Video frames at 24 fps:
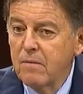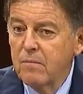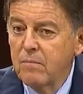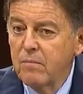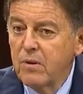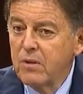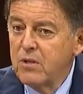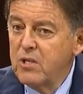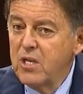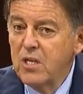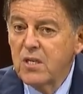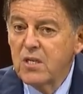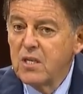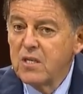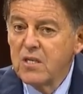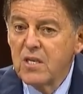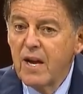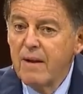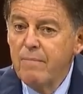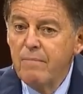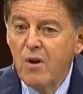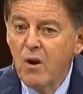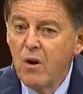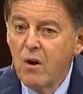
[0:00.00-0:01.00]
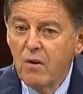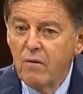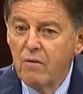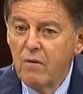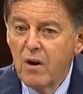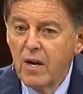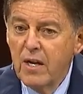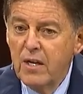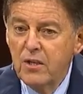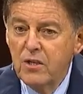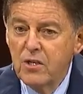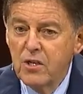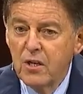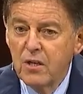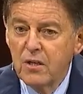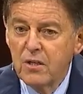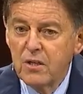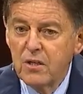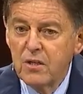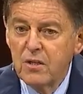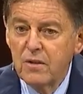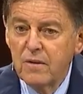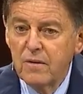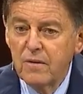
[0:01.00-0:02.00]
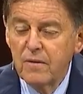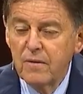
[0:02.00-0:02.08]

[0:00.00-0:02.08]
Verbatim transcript: But Jesus, I'm not righteous.